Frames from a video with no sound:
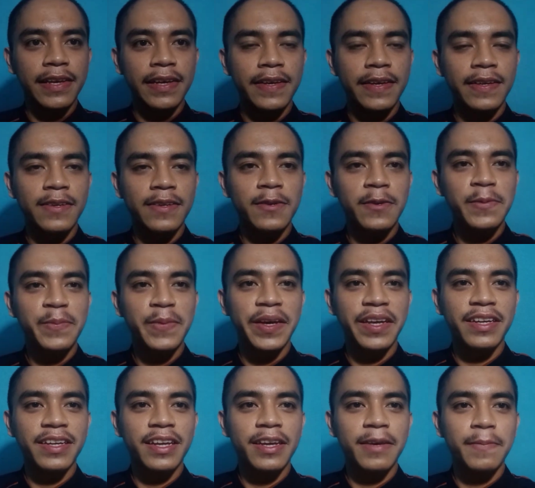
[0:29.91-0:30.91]
Hello, my
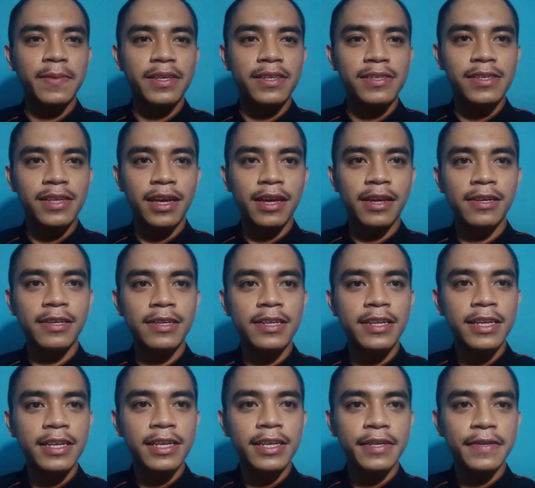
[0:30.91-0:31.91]
name is Ardi.
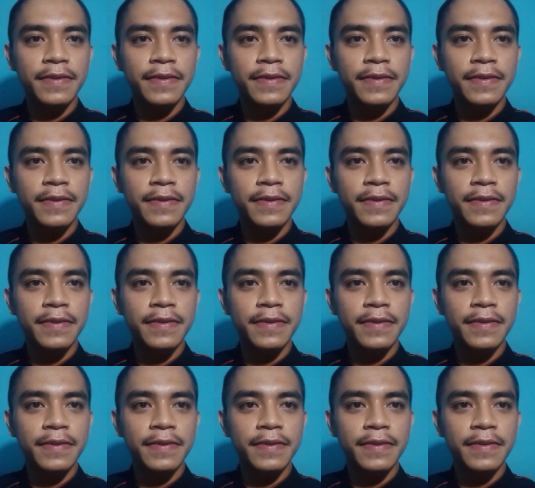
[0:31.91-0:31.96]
